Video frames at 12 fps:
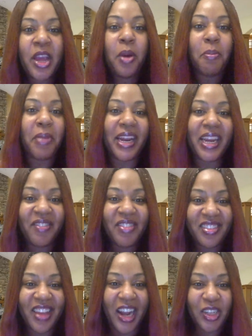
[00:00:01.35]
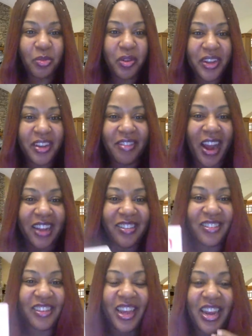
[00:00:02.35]
My name is Dr. Monique Rogers,
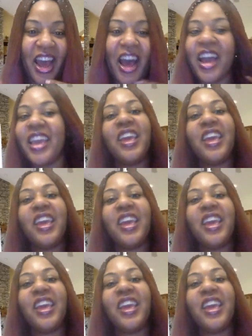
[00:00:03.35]
and I